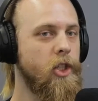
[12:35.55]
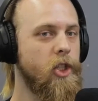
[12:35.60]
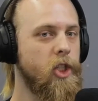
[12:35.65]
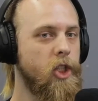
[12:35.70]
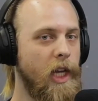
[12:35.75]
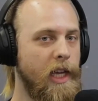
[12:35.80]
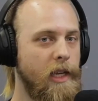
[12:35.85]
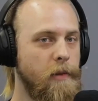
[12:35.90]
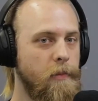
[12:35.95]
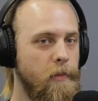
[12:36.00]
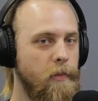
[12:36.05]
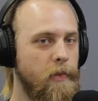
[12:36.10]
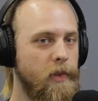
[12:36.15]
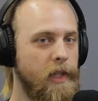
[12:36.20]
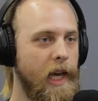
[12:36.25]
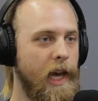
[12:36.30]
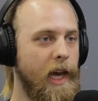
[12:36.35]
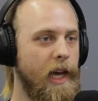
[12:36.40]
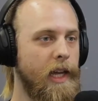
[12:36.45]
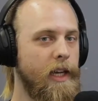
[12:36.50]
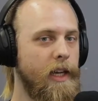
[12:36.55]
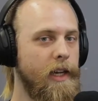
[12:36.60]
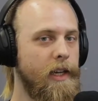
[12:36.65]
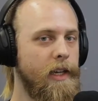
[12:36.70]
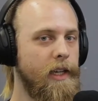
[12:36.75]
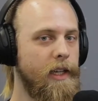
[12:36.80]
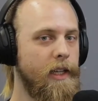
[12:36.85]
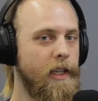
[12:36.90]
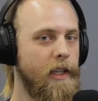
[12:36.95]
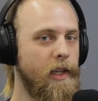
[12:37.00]
a shame that
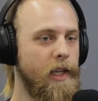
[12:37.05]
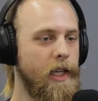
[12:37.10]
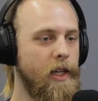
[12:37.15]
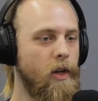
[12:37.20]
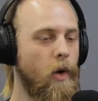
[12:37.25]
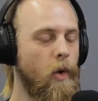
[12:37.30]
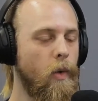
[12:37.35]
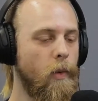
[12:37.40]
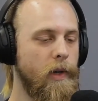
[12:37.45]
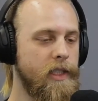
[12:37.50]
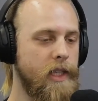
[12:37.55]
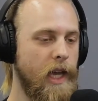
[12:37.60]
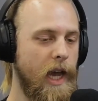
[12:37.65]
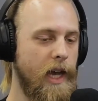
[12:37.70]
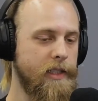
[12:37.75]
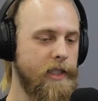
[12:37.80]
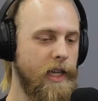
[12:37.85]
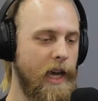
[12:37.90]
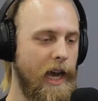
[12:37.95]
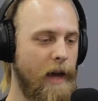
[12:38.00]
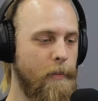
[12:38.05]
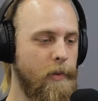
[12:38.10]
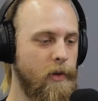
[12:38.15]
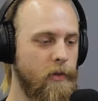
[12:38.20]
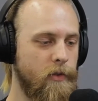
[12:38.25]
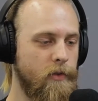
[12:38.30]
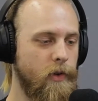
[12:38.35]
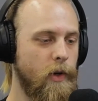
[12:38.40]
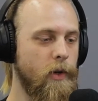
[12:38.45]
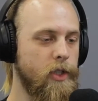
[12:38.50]
it always has to
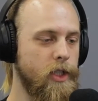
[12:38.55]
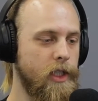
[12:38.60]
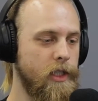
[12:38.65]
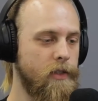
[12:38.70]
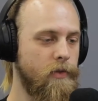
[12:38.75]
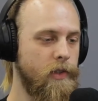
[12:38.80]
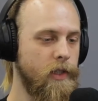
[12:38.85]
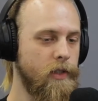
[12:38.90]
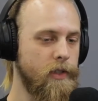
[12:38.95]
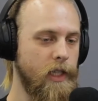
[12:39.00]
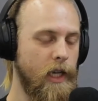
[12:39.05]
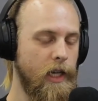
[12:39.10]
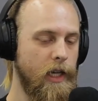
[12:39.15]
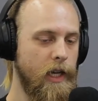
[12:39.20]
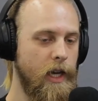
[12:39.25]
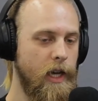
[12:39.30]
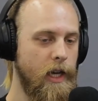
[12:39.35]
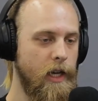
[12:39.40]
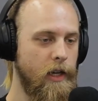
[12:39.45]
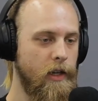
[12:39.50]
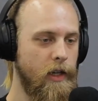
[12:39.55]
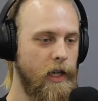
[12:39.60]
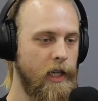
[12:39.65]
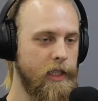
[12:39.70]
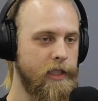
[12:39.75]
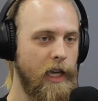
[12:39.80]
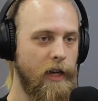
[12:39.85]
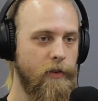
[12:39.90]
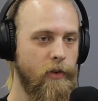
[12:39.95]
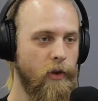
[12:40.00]
happen first. It feels like
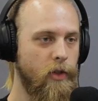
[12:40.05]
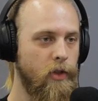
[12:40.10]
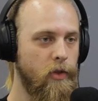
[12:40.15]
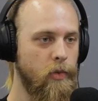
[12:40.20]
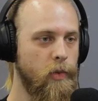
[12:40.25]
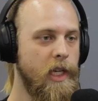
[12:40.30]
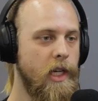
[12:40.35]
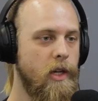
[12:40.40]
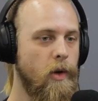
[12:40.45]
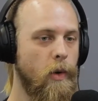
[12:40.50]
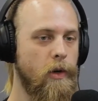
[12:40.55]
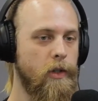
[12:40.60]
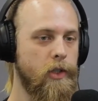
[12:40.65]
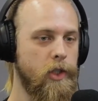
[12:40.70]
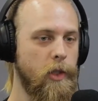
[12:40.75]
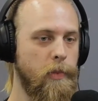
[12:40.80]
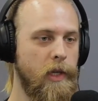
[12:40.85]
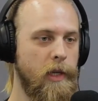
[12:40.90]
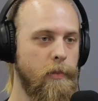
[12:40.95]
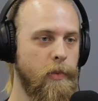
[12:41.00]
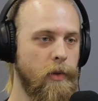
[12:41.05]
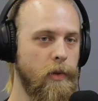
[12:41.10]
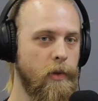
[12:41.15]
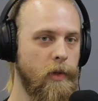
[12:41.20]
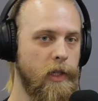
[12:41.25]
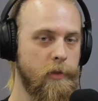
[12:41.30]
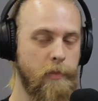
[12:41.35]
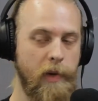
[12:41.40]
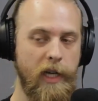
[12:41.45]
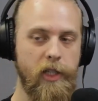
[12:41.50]
it's like for 3/4 of people,
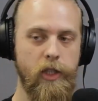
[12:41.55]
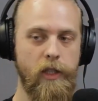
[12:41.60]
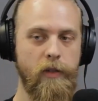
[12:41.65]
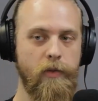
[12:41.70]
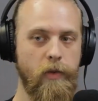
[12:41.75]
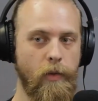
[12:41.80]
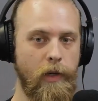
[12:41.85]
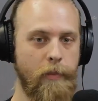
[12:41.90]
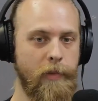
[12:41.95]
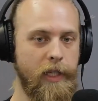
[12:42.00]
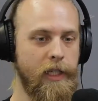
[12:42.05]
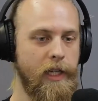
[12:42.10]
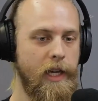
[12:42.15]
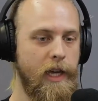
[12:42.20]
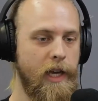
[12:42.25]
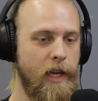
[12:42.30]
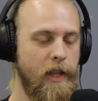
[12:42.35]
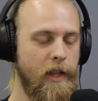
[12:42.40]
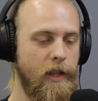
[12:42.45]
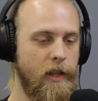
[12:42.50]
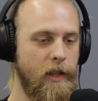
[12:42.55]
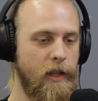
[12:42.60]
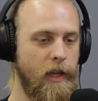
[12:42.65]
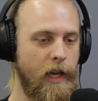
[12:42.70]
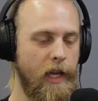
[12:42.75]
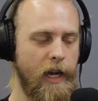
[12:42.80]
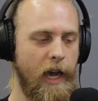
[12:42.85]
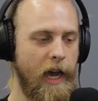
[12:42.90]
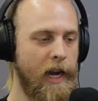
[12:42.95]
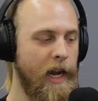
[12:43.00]
especially for women,
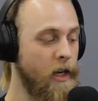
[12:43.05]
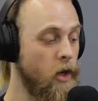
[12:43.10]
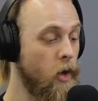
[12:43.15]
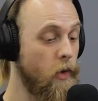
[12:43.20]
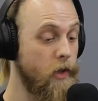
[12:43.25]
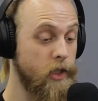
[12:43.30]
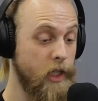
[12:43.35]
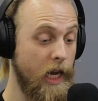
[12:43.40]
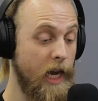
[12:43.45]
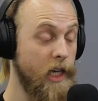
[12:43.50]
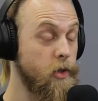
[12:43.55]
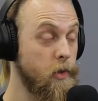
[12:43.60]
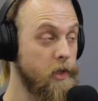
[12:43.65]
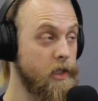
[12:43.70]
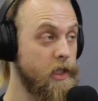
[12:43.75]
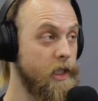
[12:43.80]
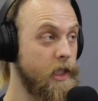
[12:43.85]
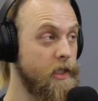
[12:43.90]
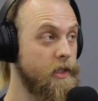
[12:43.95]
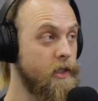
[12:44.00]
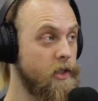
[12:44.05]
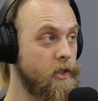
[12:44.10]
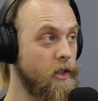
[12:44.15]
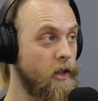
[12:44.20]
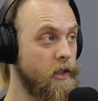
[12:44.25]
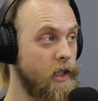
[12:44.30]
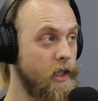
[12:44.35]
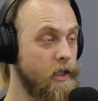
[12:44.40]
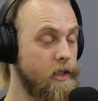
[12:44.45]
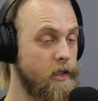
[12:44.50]
and I know there's actual statistics
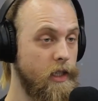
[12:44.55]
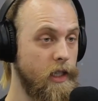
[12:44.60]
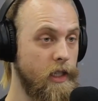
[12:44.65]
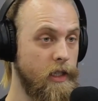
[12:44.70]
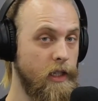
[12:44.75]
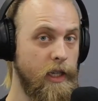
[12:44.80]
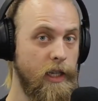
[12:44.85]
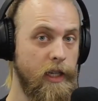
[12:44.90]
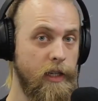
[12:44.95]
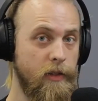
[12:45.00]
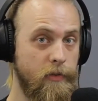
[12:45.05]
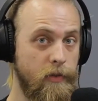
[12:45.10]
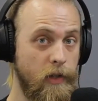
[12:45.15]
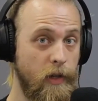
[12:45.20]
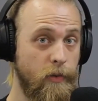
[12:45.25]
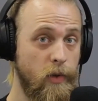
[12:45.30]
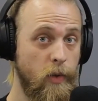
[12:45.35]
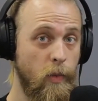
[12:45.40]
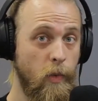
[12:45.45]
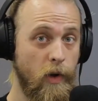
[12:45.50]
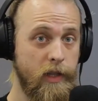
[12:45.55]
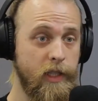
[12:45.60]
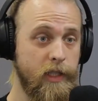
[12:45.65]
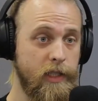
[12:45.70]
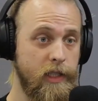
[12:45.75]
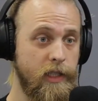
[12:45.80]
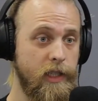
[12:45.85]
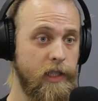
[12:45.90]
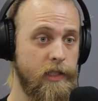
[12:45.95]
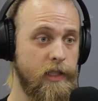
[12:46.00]
on this. And if you want the
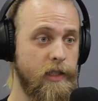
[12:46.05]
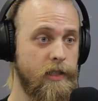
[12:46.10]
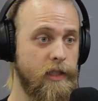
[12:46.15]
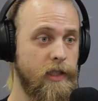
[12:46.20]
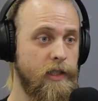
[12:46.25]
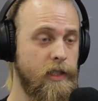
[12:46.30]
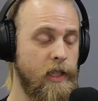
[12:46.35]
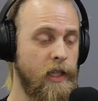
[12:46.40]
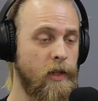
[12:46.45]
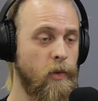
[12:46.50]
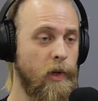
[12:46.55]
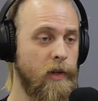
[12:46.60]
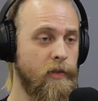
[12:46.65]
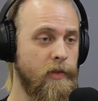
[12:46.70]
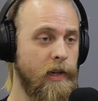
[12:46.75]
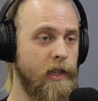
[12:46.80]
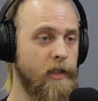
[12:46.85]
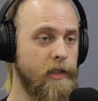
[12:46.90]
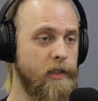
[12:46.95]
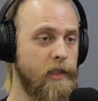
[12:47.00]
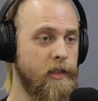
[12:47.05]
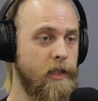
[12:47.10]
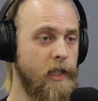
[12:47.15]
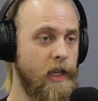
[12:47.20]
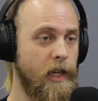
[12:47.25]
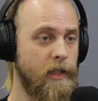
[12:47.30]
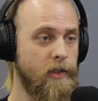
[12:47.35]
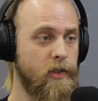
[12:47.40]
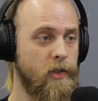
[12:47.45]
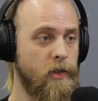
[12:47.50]
statistics, it's in When Violence is
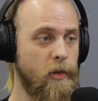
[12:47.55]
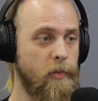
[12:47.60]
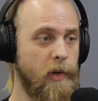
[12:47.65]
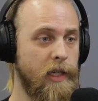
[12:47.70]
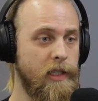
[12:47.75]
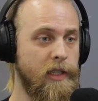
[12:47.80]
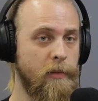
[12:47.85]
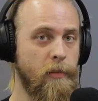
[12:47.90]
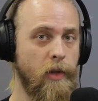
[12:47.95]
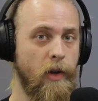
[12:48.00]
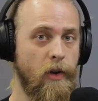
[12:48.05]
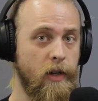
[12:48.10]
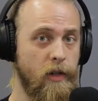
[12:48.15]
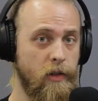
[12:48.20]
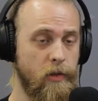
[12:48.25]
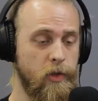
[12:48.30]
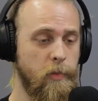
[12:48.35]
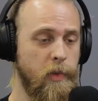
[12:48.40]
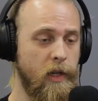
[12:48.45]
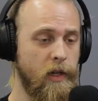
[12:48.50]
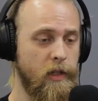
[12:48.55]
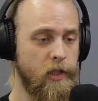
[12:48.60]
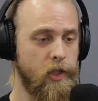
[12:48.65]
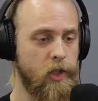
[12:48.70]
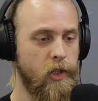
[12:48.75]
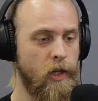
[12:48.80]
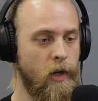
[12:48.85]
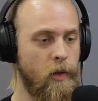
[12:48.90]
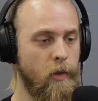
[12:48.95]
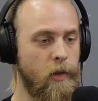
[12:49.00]
the Answer by Tim Larkin, who's been on the
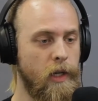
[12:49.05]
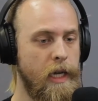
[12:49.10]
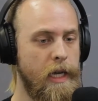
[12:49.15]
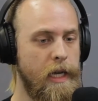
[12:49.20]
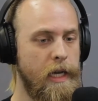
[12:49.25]
show,